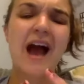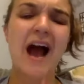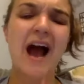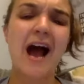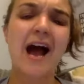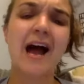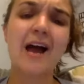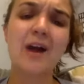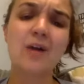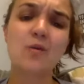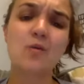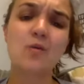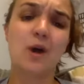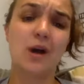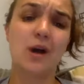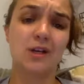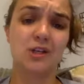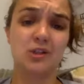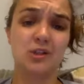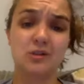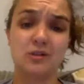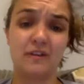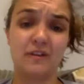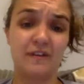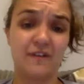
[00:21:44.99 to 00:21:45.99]
I want
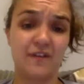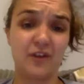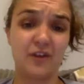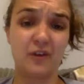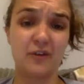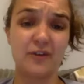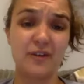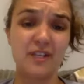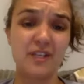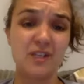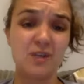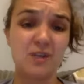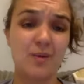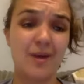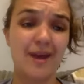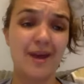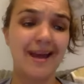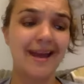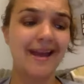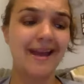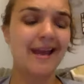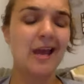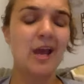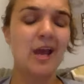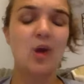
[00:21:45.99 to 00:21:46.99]
you to feel this
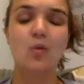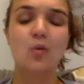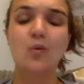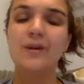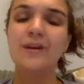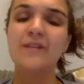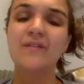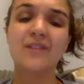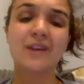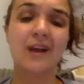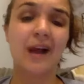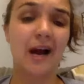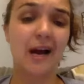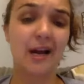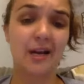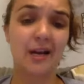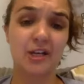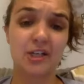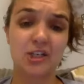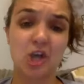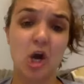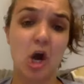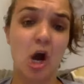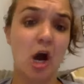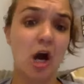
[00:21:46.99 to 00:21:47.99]
way. We've got to
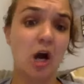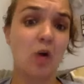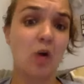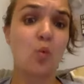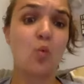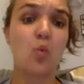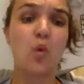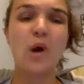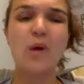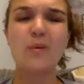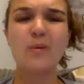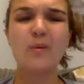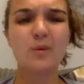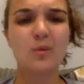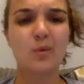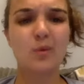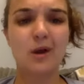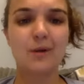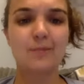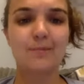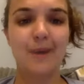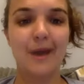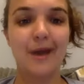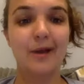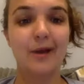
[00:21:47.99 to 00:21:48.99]
talk. What would
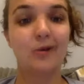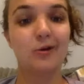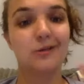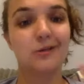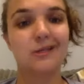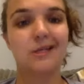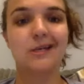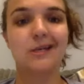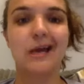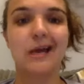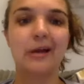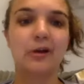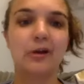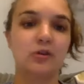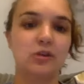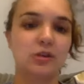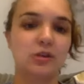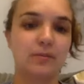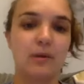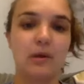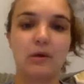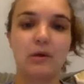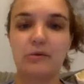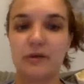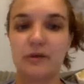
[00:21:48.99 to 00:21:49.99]
work better, tonight or
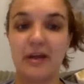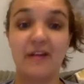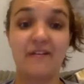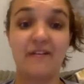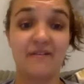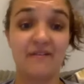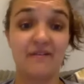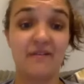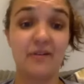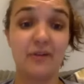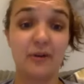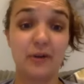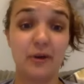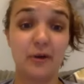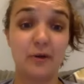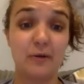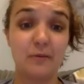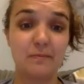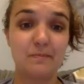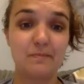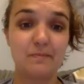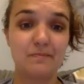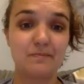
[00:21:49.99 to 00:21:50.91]
tomorrow night for you?